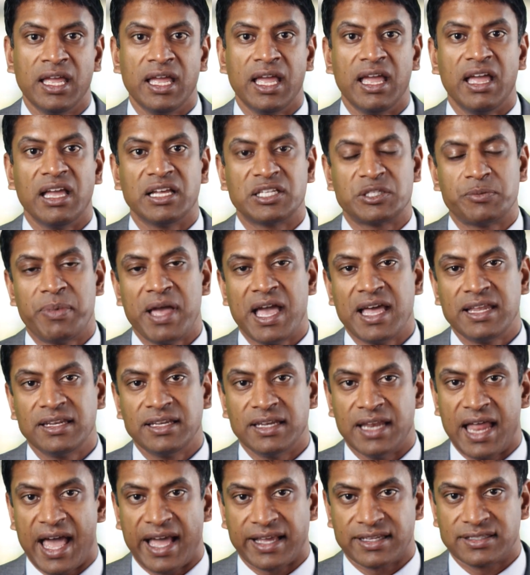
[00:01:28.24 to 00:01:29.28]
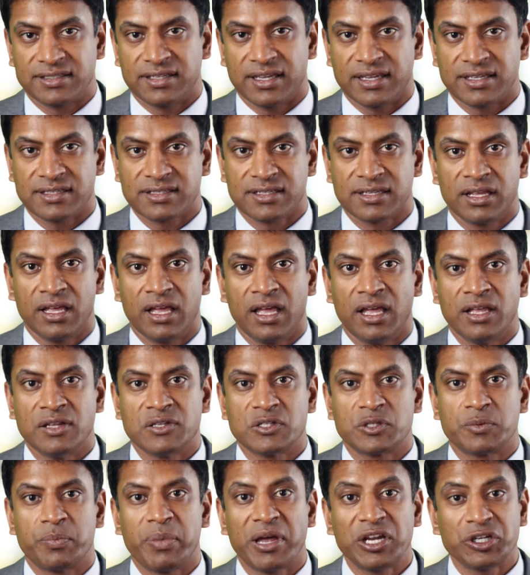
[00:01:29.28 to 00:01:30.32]
expanded access,
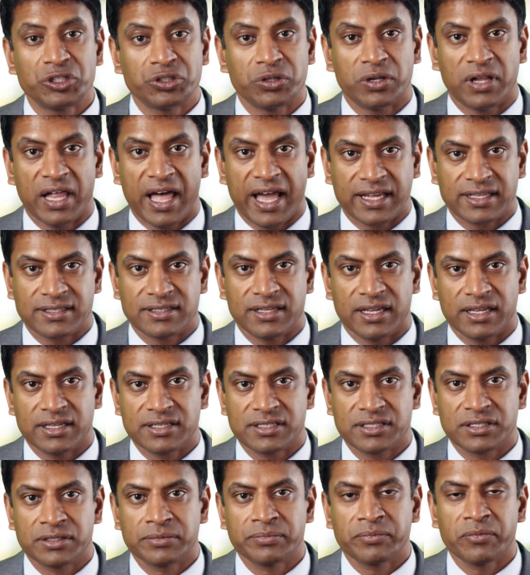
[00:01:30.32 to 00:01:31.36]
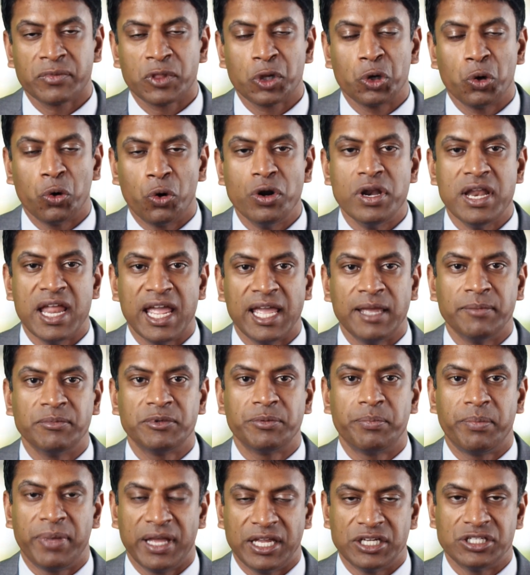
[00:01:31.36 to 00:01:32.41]
special access, or named
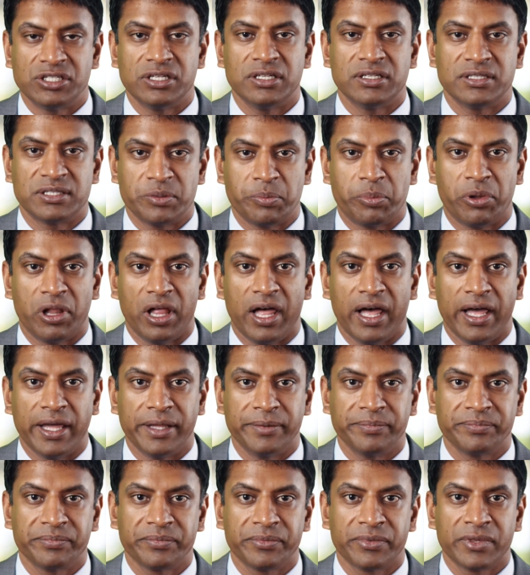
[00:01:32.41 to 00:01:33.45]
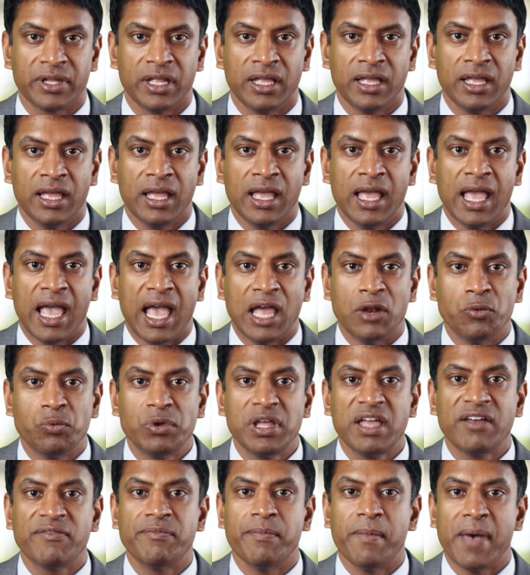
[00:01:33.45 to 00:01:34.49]
patient supply. And we
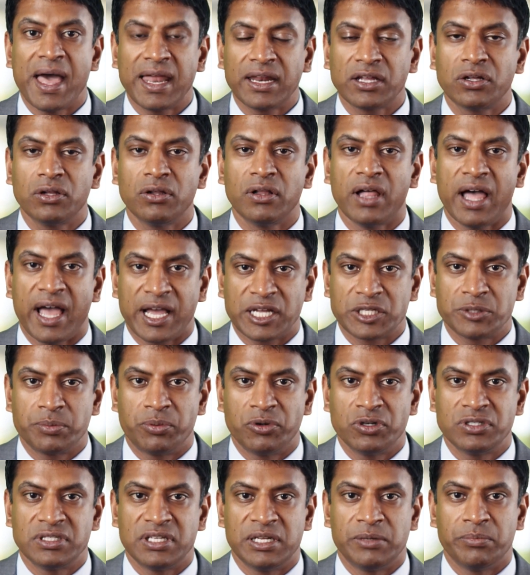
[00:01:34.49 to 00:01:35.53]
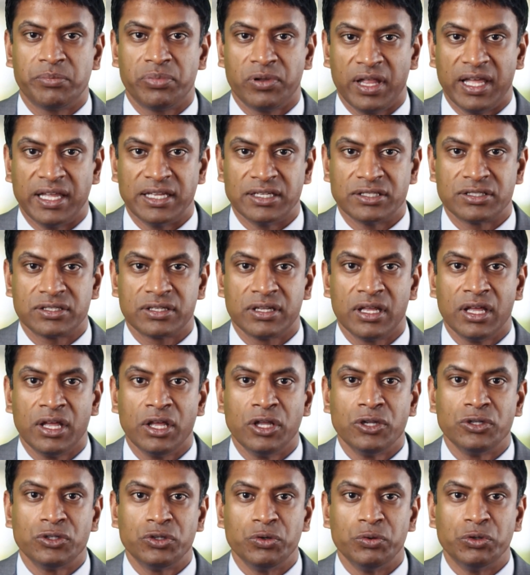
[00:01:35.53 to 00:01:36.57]
have medical experts in place
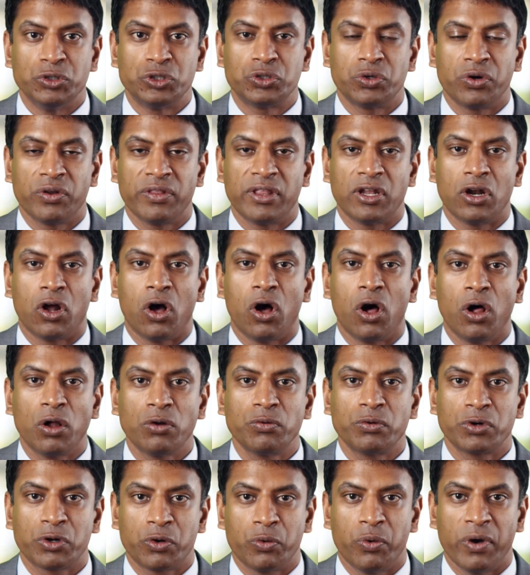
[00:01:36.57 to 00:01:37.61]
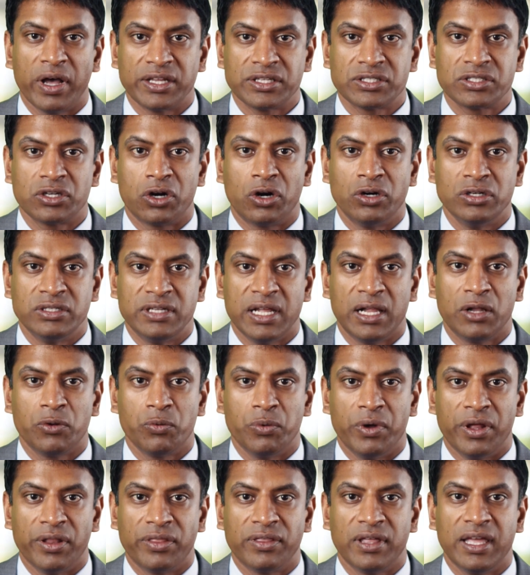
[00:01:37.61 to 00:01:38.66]
to ensure that all requests are dealt
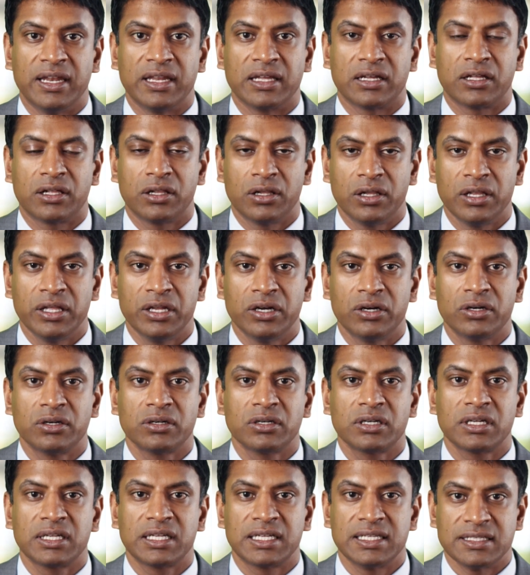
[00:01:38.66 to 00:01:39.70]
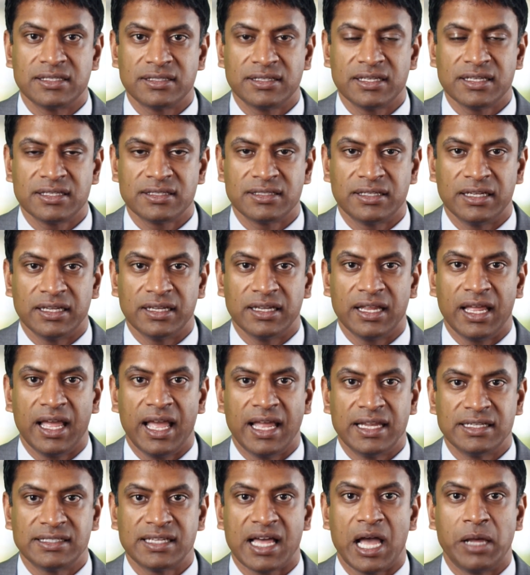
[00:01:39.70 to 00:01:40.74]
with in a clear, consistent,
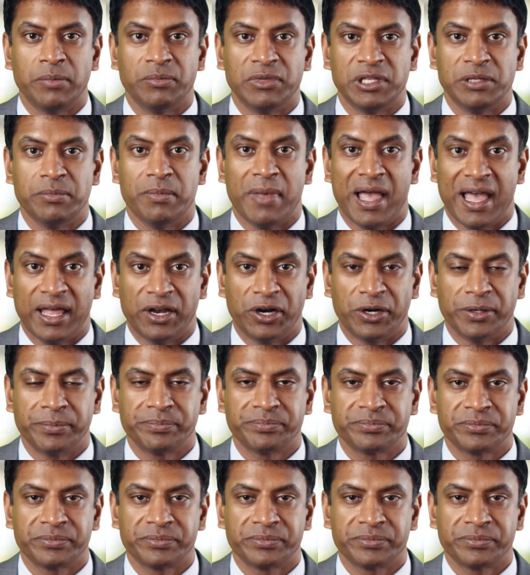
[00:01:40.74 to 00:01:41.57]
and timely manner.